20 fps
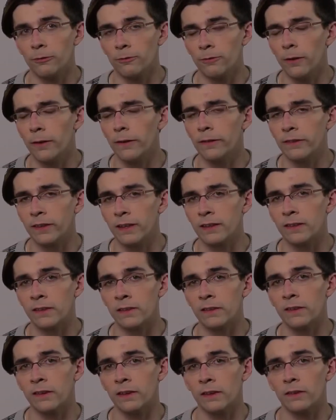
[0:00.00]
full
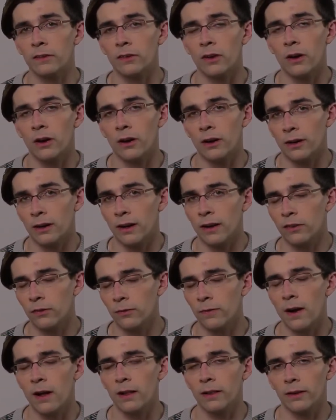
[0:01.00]
sentences are as
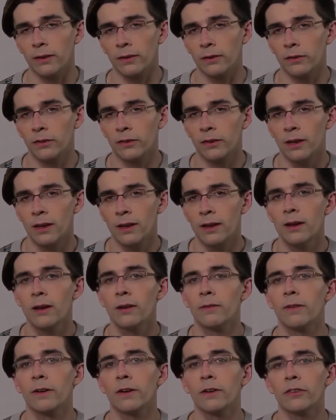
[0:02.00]
follows.
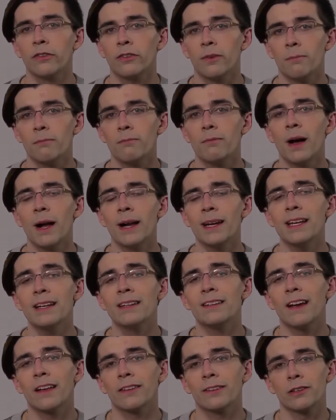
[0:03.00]
First, money
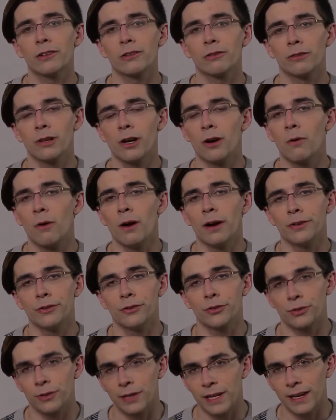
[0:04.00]
doesn't grow on
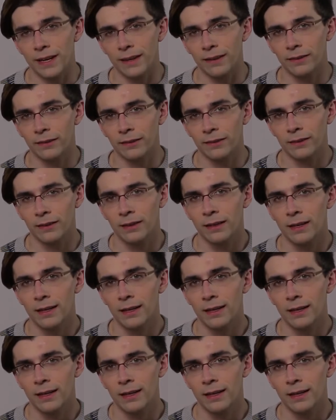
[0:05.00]
trees.